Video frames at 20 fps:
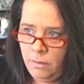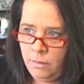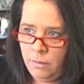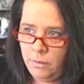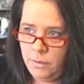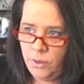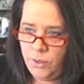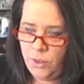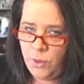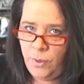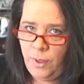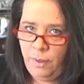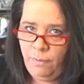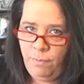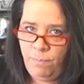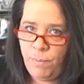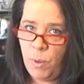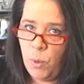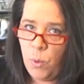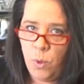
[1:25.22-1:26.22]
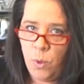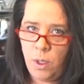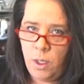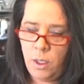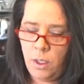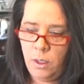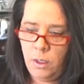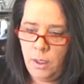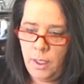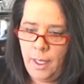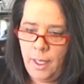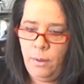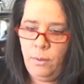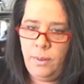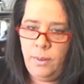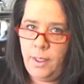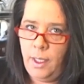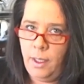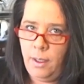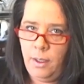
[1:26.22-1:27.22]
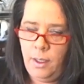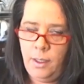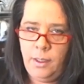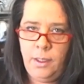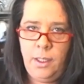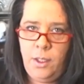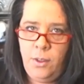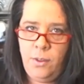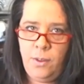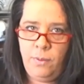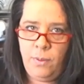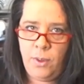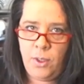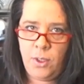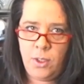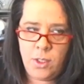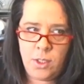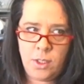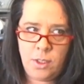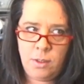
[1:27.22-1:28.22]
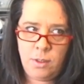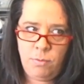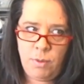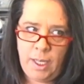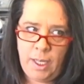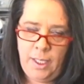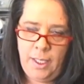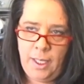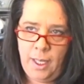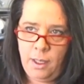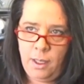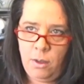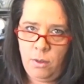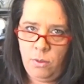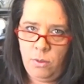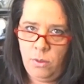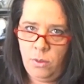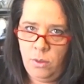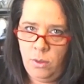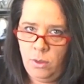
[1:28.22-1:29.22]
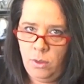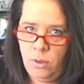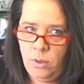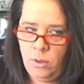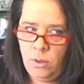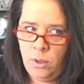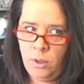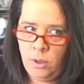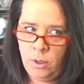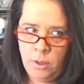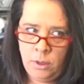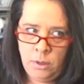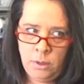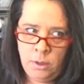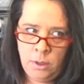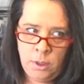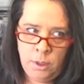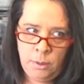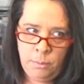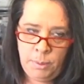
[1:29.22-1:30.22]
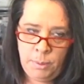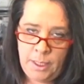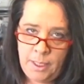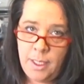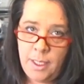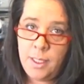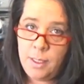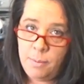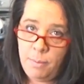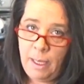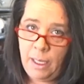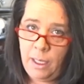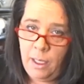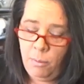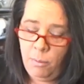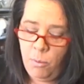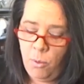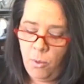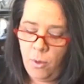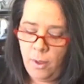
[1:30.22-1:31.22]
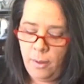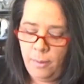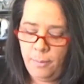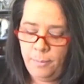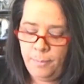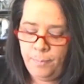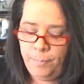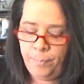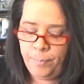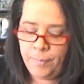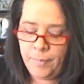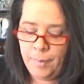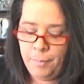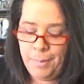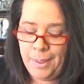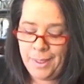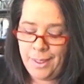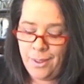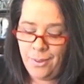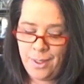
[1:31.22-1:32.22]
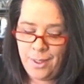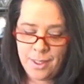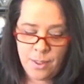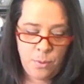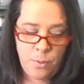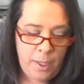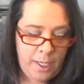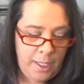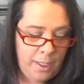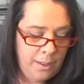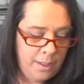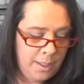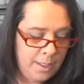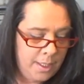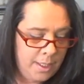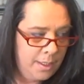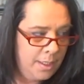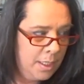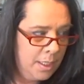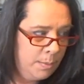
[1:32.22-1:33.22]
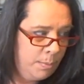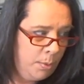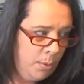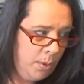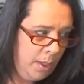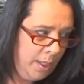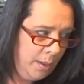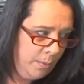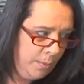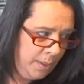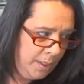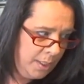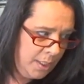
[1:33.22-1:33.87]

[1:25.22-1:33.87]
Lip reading: there's only 4 out there in the universe right now. But he is making more. But there is a waiting list at this point, and I